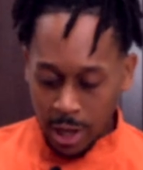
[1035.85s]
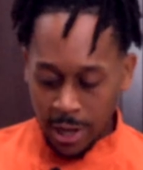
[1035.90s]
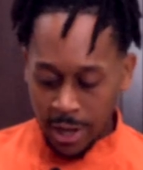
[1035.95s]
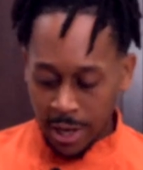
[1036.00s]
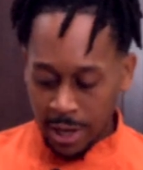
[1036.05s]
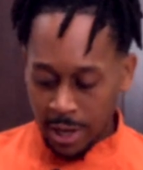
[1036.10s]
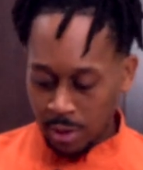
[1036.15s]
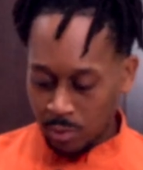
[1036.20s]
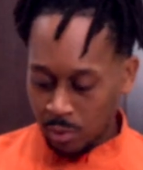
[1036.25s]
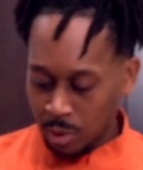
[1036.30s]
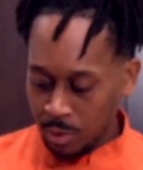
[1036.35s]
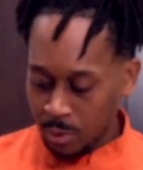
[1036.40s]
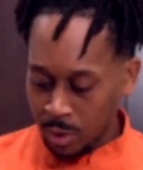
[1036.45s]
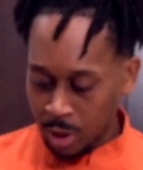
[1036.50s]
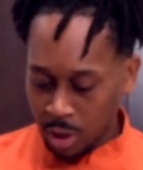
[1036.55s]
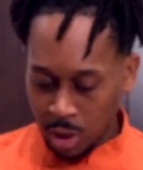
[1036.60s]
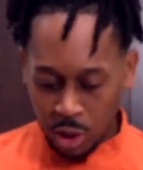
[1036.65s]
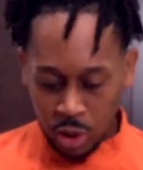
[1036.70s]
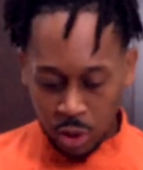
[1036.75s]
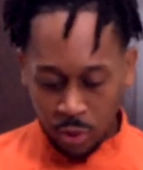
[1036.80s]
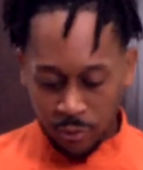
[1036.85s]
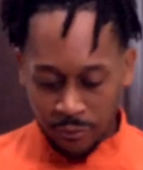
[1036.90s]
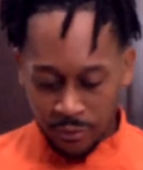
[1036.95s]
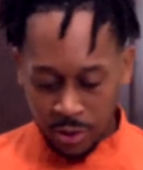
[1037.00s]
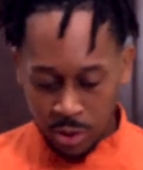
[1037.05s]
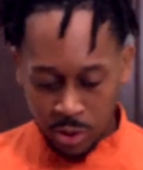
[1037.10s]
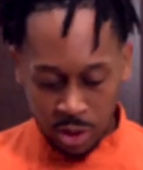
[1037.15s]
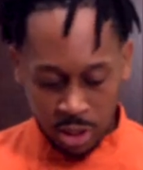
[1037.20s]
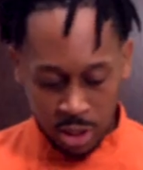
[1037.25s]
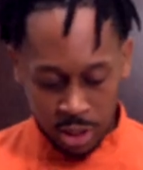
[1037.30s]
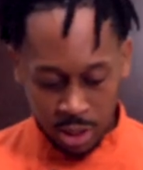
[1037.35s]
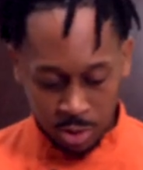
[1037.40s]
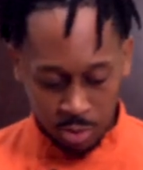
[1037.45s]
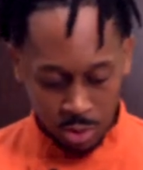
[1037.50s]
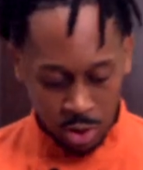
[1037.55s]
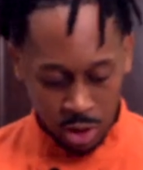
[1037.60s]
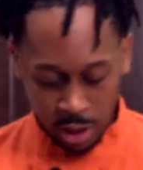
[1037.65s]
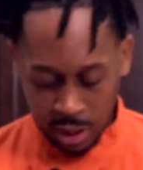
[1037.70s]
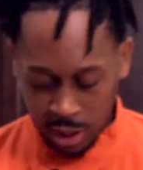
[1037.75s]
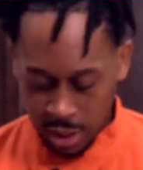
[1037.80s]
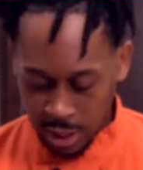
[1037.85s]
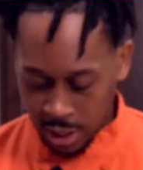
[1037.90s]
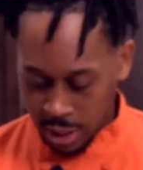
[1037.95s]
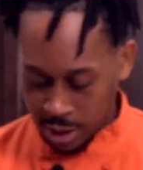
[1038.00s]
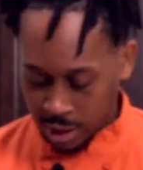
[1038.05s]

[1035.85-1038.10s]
And what we're gonna do first is we're gonna